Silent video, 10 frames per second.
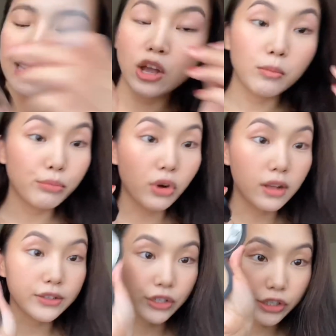
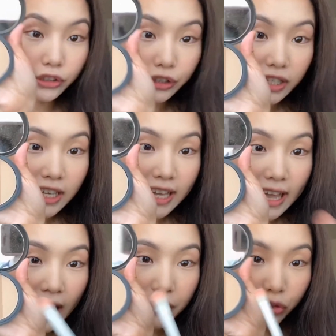bronzer.
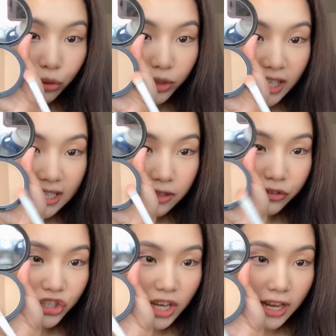I have 3 different
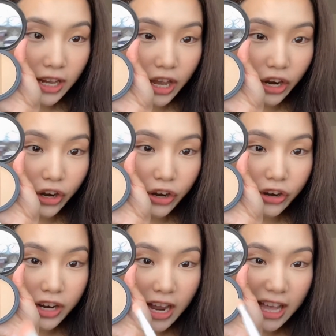shade here.
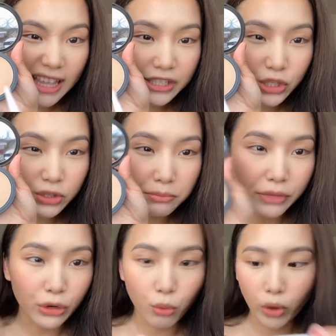I like to use the
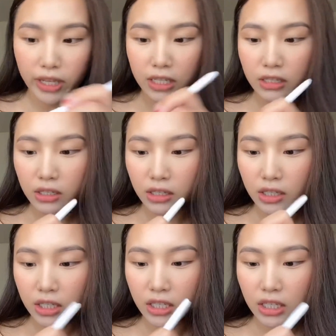middle one
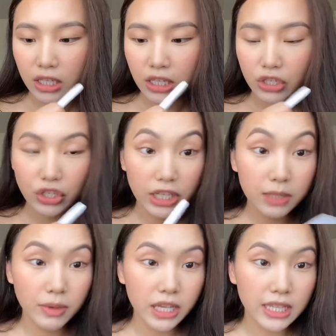just
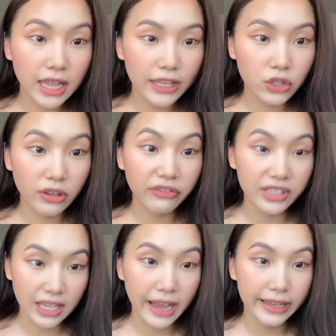because I like to
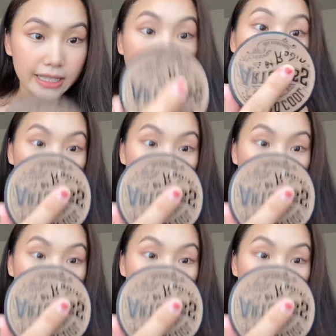emphasize my